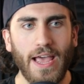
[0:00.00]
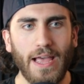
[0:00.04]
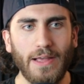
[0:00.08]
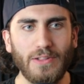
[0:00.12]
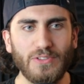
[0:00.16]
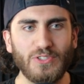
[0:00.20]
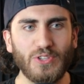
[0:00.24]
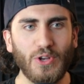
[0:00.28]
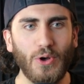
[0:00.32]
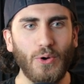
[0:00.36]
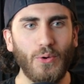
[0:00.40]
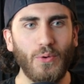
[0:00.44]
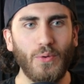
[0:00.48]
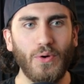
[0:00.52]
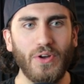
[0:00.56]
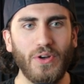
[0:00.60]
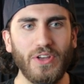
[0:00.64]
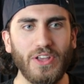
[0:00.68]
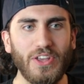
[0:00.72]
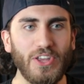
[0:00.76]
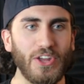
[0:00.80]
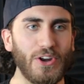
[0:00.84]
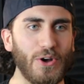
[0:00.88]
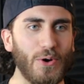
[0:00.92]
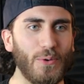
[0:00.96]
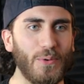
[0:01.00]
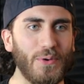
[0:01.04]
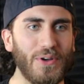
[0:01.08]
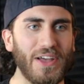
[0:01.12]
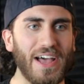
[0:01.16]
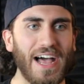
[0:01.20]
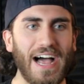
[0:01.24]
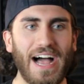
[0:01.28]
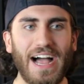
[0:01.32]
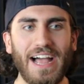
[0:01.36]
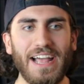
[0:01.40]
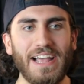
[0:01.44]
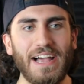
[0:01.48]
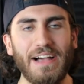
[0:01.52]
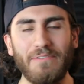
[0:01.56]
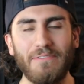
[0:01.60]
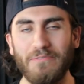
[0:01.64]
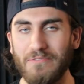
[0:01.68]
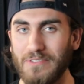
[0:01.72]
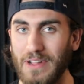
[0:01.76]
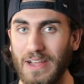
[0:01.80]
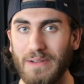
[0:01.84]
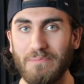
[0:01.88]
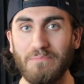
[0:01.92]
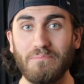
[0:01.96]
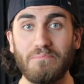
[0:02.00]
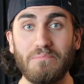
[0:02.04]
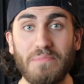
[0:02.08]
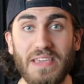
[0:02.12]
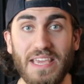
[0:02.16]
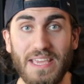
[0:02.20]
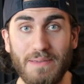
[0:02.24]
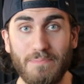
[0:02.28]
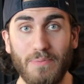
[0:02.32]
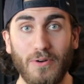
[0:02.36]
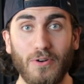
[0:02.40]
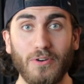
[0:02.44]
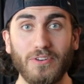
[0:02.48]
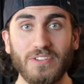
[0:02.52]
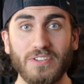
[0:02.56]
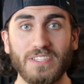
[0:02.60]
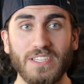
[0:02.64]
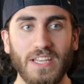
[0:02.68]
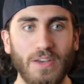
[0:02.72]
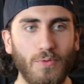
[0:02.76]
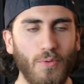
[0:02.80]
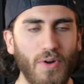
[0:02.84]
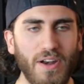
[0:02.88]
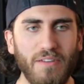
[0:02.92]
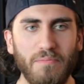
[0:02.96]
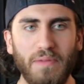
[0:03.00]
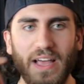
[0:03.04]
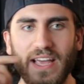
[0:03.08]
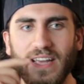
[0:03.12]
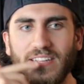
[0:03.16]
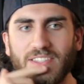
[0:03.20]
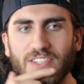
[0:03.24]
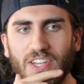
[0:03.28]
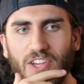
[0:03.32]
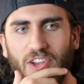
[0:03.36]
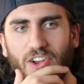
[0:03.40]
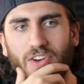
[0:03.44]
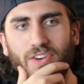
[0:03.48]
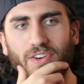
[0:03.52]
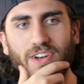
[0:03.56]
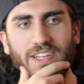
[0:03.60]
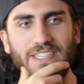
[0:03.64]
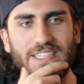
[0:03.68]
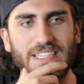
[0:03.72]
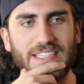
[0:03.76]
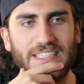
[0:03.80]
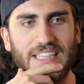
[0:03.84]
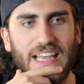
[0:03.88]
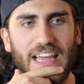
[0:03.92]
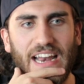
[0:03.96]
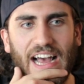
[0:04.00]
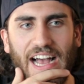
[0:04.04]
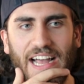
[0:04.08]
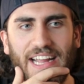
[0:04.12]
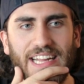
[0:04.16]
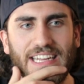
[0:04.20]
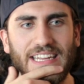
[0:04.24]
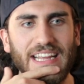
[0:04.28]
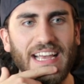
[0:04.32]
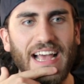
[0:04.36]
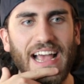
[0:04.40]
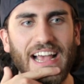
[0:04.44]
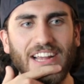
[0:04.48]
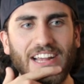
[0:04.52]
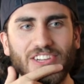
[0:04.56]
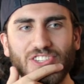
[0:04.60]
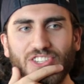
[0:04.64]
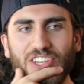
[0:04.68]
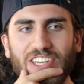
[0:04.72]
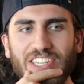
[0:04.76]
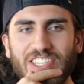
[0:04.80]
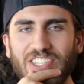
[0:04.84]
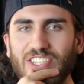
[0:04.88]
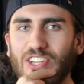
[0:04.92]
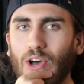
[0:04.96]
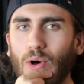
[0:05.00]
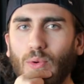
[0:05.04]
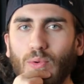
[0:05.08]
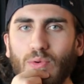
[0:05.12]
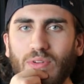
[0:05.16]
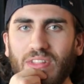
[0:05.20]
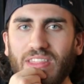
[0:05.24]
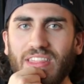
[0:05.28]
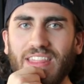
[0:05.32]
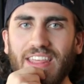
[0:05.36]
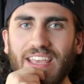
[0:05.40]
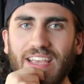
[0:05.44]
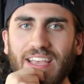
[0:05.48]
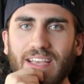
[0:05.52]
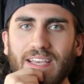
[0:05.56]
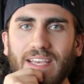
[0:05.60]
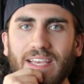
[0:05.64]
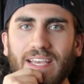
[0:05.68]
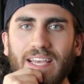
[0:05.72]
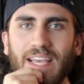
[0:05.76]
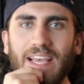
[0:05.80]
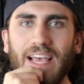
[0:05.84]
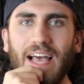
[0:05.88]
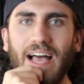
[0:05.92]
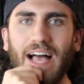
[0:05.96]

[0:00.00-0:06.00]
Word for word: And so, you know, I, uh, me personally, one of my insecurities is that I actually don't think